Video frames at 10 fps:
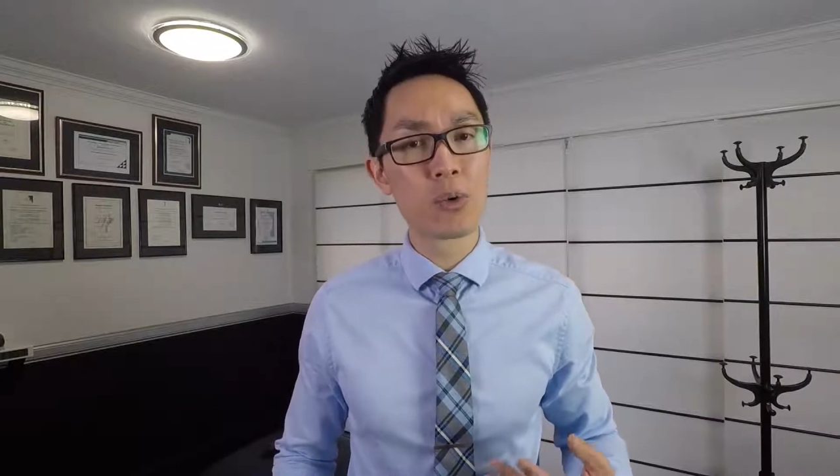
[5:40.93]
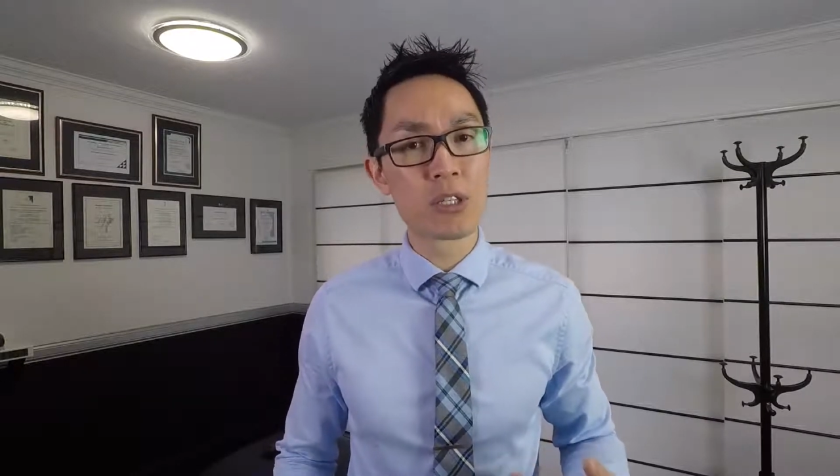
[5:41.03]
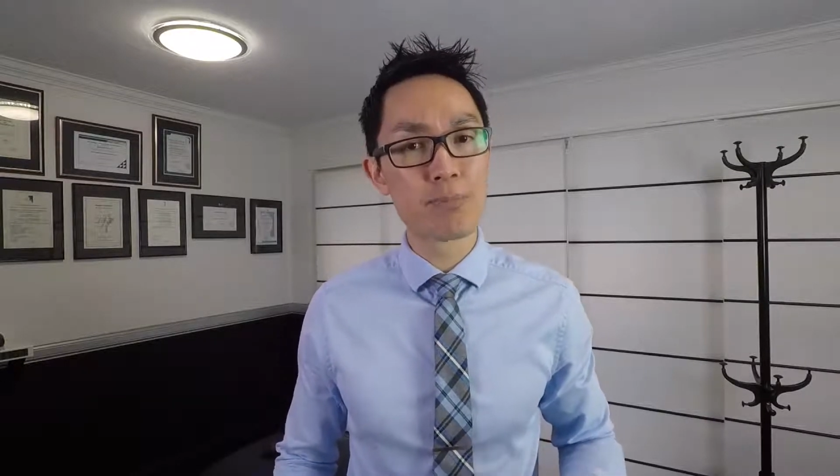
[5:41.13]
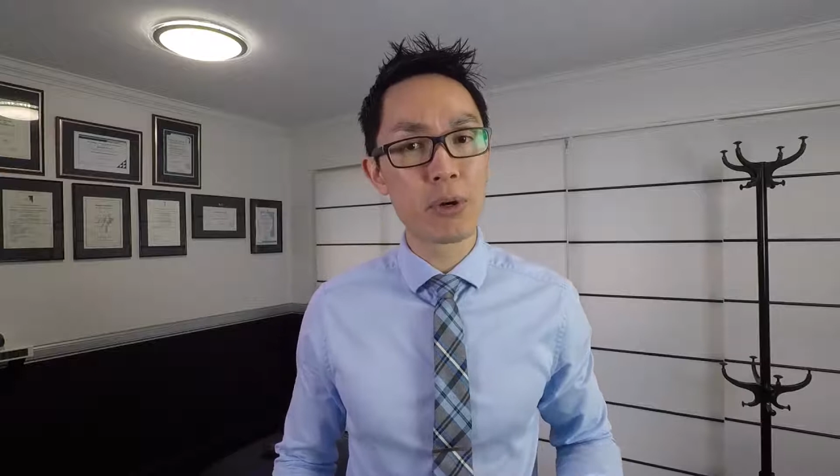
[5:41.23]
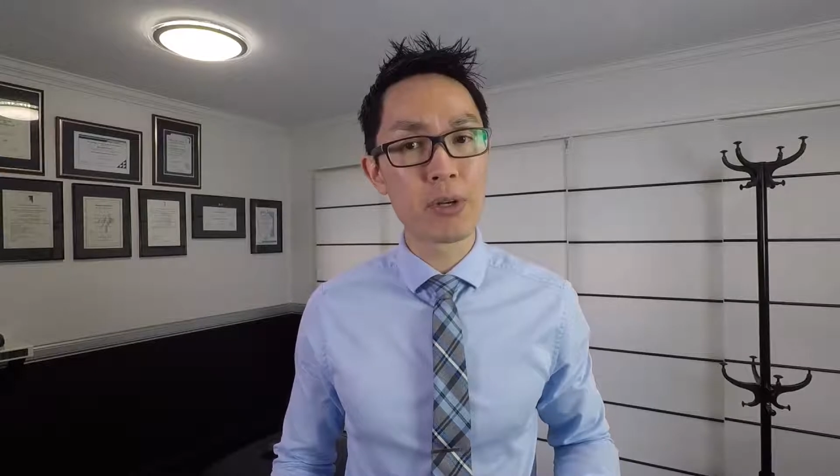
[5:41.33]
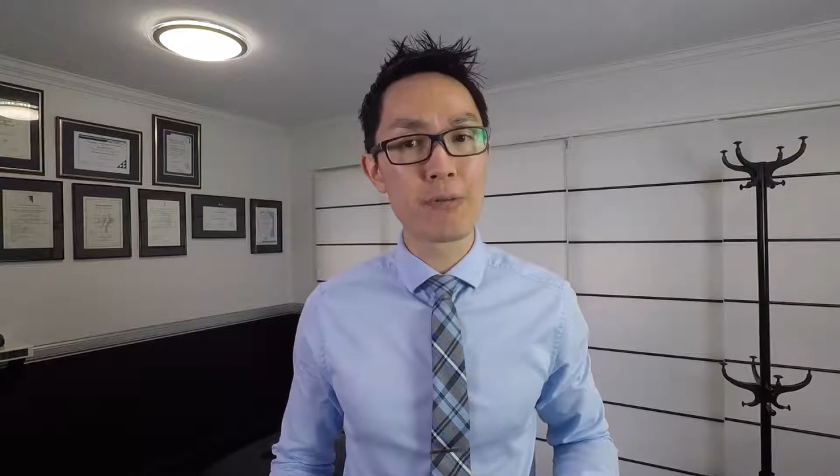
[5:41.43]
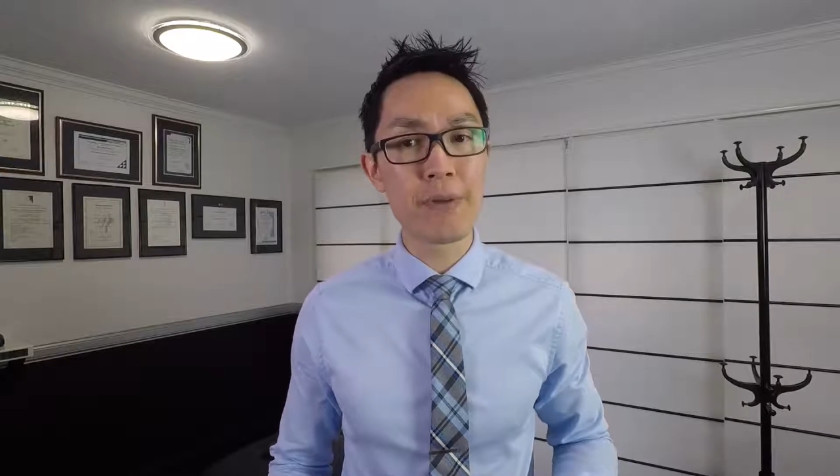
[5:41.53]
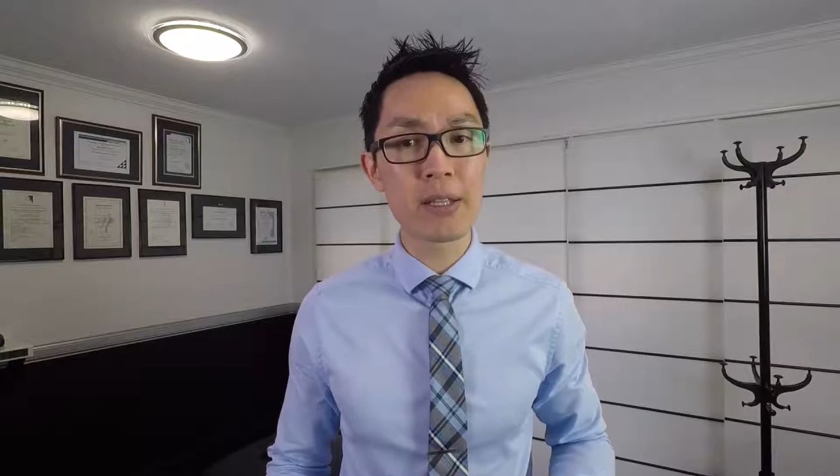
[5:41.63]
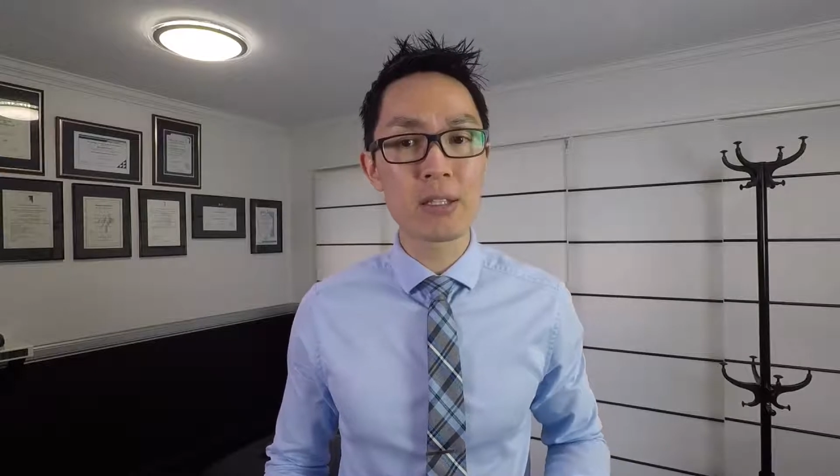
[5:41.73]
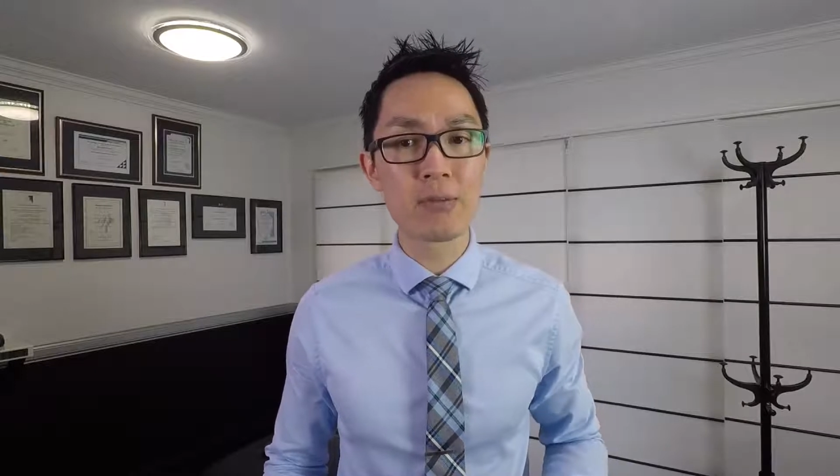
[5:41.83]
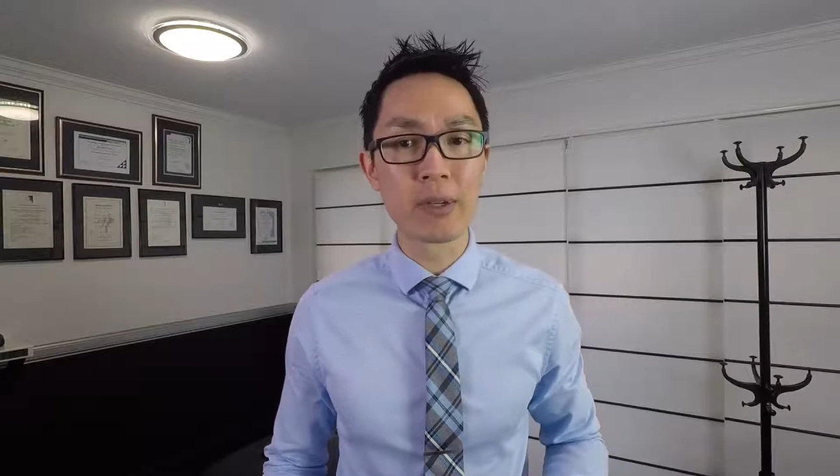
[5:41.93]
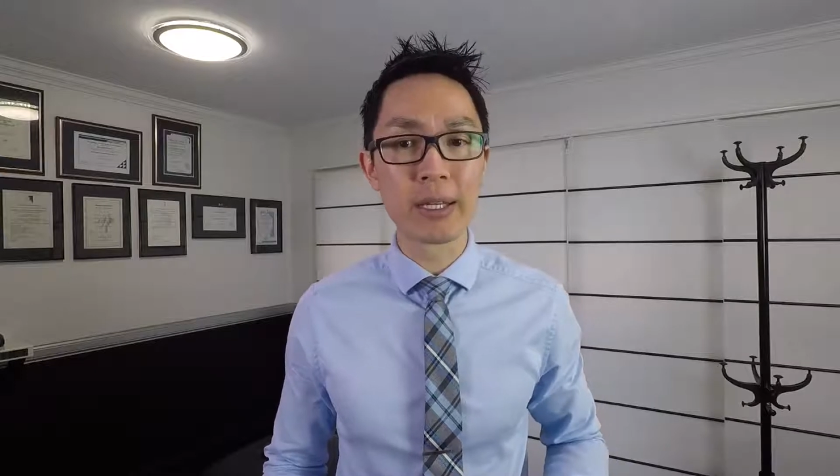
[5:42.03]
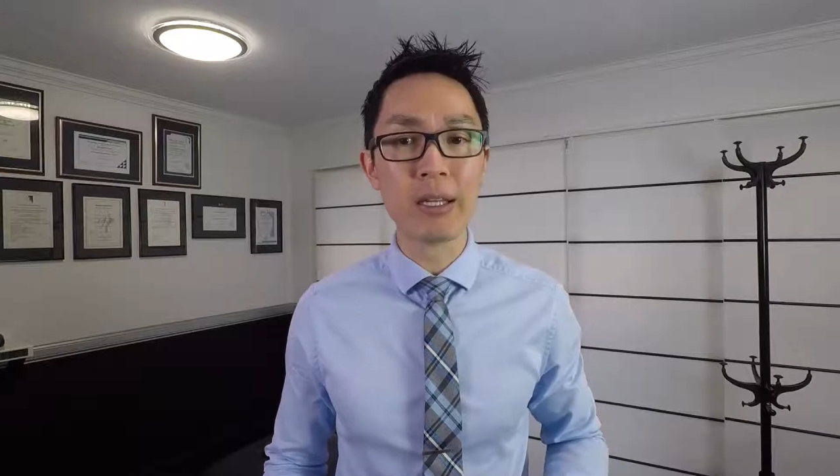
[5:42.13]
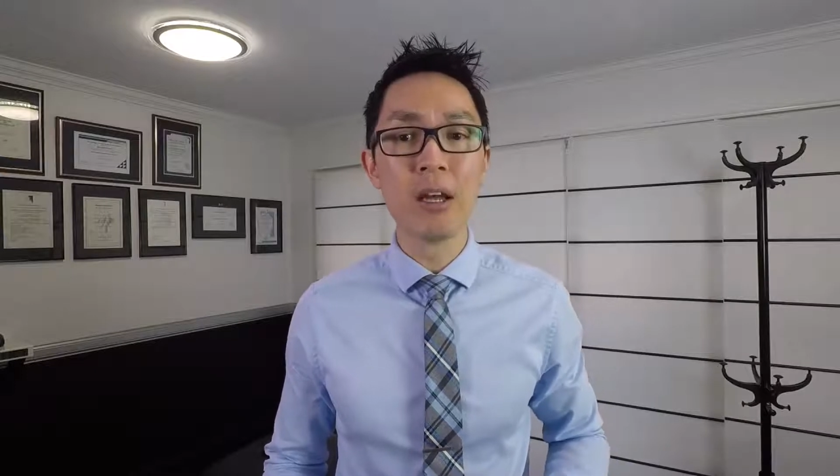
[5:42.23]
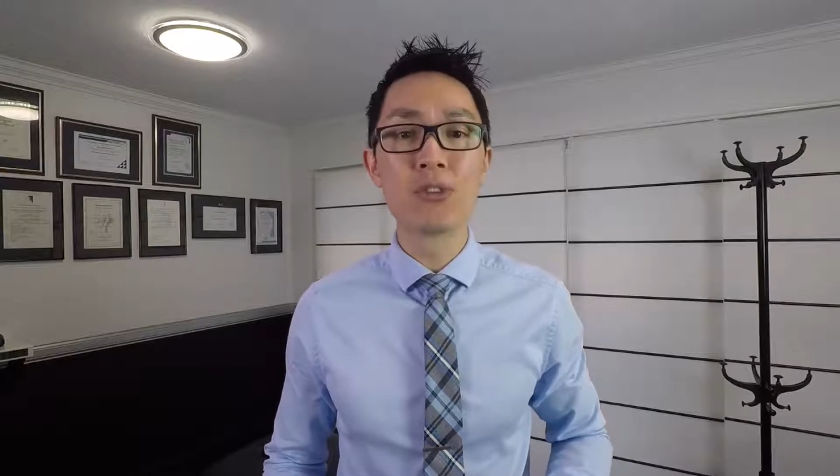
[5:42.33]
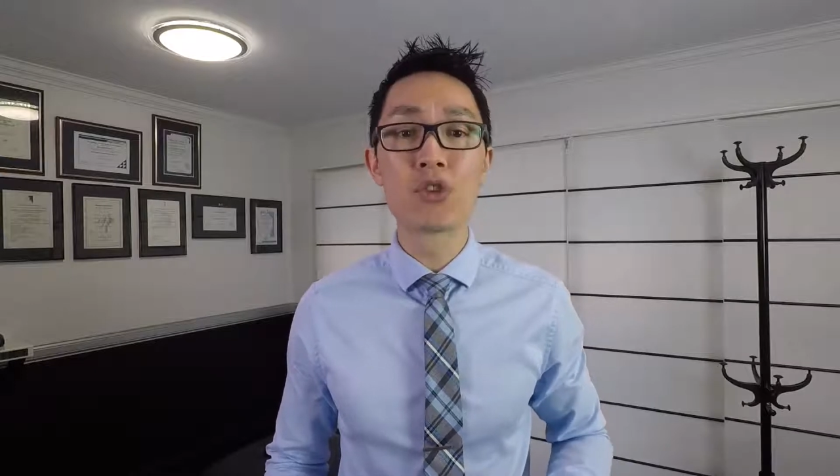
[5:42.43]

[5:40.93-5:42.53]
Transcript: respond effectively